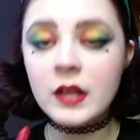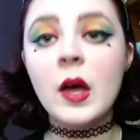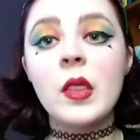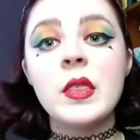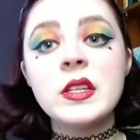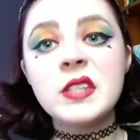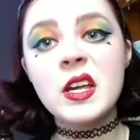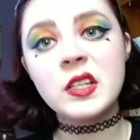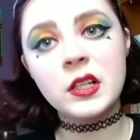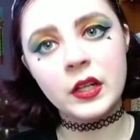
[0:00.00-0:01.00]
Now this
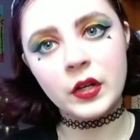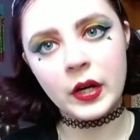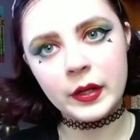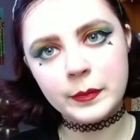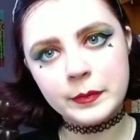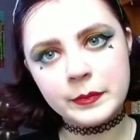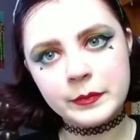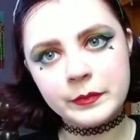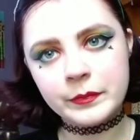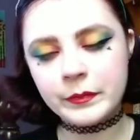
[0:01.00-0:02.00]
has glitter in it,
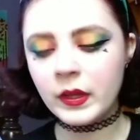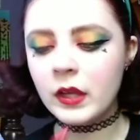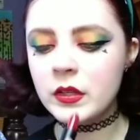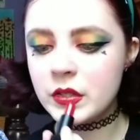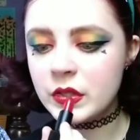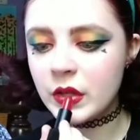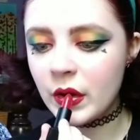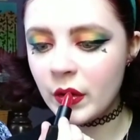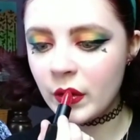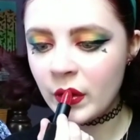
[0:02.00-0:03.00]

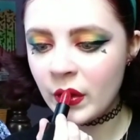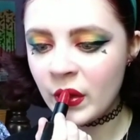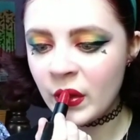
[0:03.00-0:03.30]
so